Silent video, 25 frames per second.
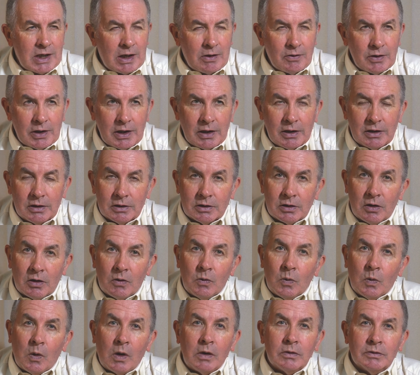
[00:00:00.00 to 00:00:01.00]
out there that
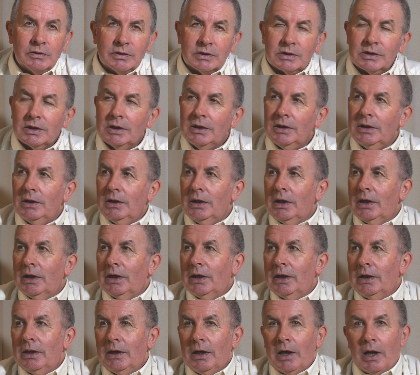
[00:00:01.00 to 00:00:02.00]
don't want
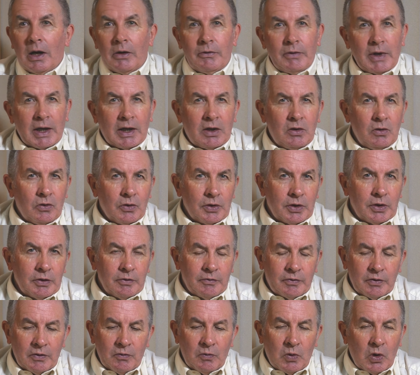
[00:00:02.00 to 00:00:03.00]
a record
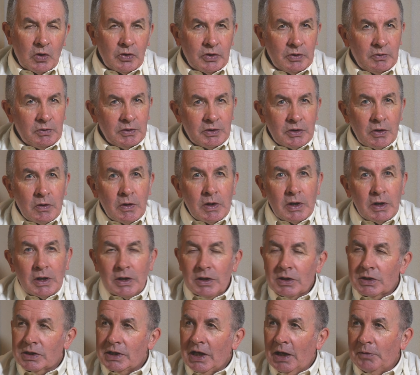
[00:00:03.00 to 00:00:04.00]
of what they were doing at
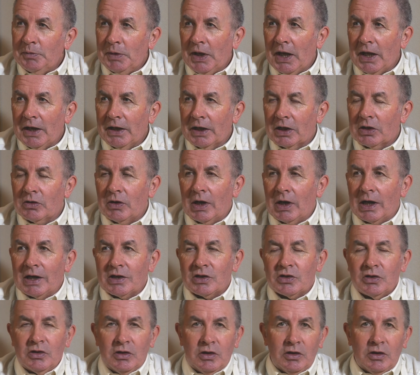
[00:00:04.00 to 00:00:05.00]
the time they had a crash.